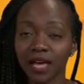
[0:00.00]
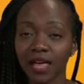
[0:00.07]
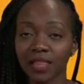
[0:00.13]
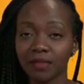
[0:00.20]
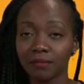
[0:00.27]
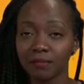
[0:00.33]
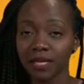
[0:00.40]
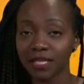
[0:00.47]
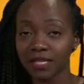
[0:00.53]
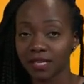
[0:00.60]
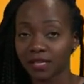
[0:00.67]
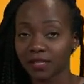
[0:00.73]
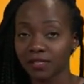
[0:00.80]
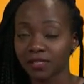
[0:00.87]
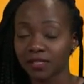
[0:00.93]
and the
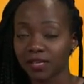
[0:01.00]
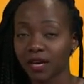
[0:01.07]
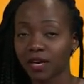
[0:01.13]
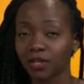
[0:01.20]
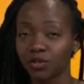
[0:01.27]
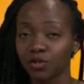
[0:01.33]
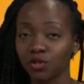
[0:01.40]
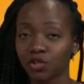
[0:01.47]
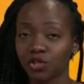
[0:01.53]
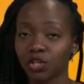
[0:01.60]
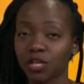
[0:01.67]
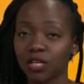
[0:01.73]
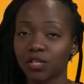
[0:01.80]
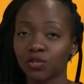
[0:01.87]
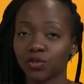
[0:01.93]
median are
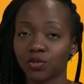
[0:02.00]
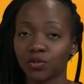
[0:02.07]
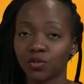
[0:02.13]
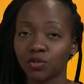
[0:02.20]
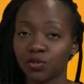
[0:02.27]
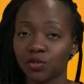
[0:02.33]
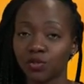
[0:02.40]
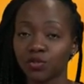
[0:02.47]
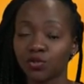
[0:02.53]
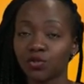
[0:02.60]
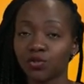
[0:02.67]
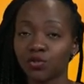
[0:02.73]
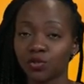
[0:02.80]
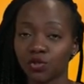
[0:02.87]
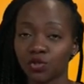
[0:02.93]
usually
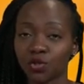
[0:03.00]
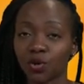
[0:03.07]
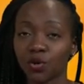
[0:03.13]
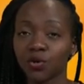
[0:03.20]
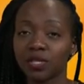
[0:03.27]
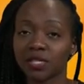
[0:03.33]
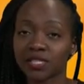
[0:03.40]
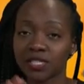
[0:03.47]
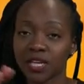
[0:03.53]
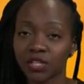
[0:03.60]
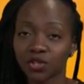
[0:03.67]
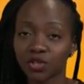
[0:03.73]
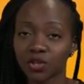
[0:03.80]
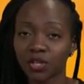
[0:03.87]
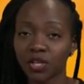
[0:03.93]
used to show the
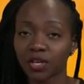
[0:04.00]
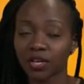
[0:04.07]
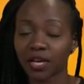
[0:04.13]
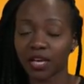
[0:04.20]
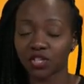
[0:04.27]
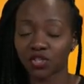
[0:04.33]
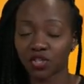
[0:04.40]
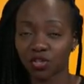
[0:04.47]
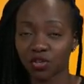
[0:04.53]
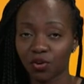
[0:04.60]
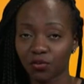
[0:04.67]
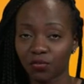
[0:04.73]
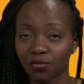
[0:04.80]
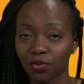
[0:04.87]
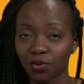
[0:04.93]
central location
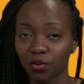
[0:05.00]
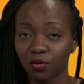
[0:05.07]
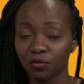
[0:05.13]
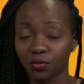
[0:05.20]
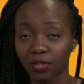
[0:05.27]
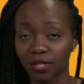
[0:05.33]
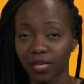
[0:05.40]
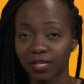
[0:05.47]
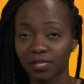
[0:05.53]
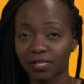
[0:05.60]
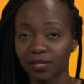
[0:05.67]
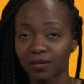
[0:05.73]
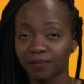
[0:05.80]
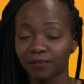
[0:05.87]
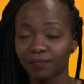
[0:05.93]
of your
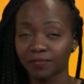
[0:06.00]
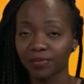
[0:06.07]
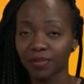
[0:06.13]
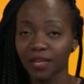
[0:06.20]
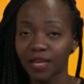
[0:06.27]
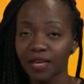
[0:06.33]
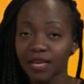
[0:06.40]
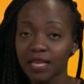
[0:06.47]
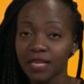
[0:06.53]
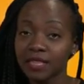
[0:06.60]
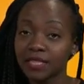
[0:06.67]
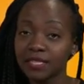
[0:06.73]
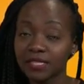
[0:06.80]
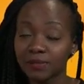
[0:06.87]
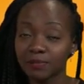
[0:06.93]
data.
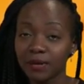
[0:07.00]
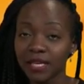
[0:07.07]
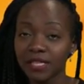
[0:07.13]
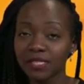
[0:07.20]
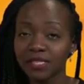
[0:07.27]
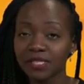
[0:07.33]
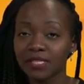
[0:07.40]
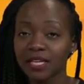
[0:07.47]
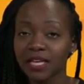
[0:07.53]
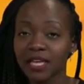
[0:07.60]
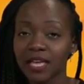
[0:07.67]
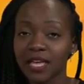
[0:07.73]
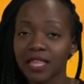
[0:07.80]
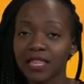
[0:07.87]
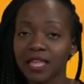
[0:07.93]
This means
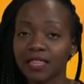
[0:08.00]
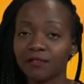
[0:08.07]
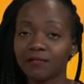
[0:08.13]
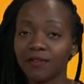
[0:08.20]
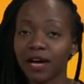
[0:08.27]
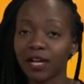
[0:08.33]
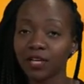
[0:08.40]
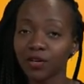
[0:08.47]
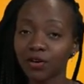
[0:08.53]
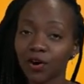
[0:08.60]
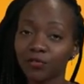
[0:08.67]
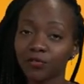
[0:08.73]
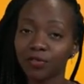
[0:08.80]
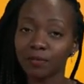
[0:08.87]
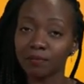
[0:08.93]
that the value
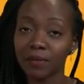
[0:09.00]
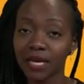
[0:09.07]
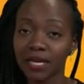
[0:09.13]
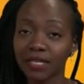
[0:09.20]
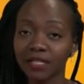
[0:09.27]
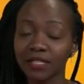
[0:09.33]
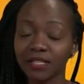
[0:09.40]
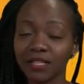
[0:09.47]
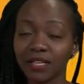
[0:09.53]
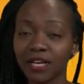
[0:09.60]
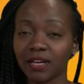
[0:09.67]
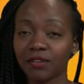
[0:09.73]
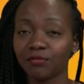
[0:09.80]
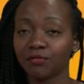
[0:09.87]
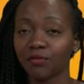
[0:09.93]
of the mean
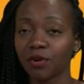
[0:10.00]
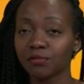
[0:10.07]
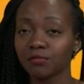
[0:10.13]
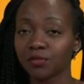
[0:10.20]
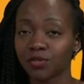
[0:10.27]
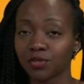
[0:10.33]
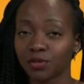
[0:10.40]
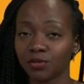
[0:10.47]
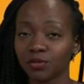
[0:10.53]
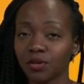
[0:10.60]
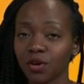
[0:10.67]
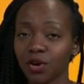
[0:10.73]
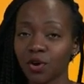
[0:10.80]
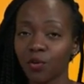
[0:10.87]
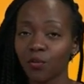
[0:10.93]
informs you
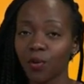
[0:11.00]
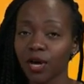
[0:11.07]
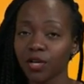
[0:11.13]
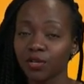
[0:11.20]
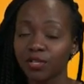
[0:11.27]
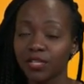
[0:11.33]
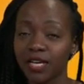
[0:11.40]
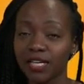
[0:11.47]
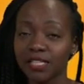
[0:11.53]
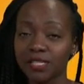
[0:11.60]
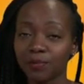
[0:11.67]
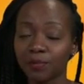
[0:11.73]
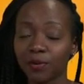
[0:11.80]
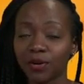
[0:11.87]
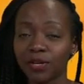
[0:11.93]
where your
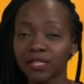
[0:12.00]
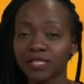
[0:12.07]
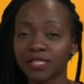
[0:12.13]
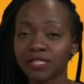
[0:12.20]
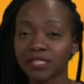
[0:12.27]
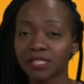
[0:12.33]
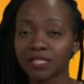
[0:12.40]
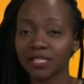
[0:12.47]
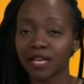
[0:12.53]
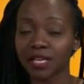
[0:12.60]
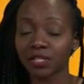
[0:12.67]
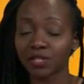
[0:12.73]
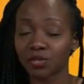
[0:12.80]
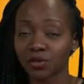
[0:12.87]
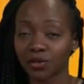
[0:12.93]
data points
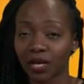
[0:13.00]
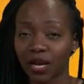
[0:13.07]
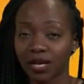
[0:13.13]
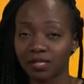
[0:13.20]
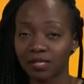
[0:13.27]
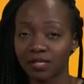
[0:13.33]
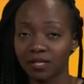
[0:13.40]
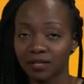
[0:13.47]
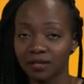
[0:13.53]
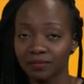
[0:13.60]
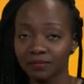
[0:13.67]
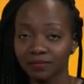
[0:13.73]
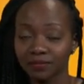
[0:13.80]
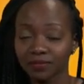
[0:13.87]
tend to cluster.